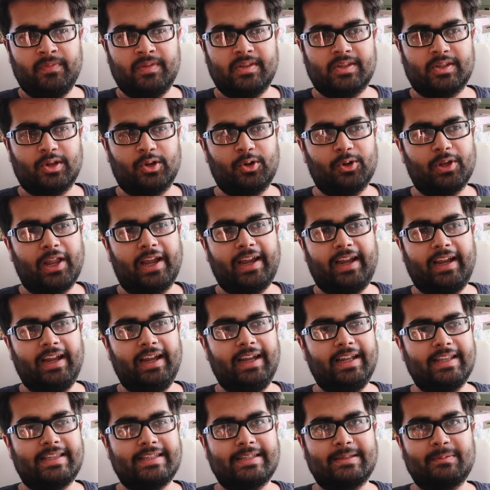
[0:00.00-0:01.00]
So like
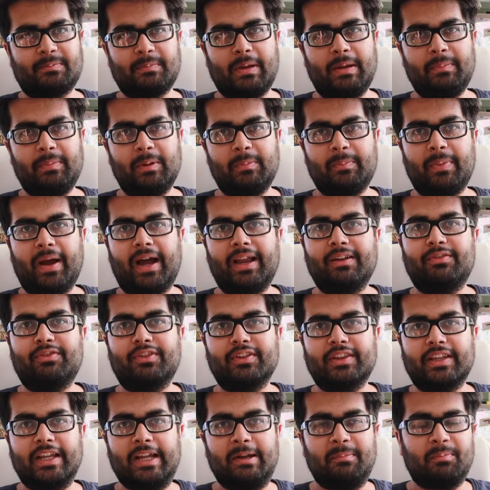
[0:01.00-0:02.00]
it's maybe bad
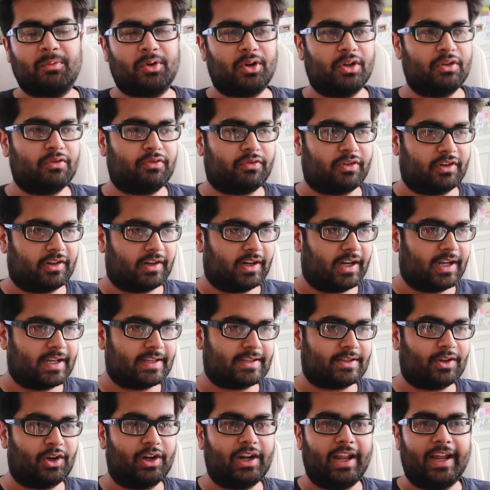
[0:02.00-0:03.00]
for them, good for
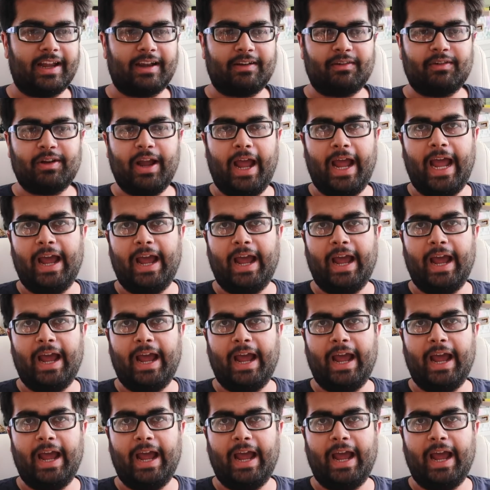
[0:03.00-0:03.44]
us, or like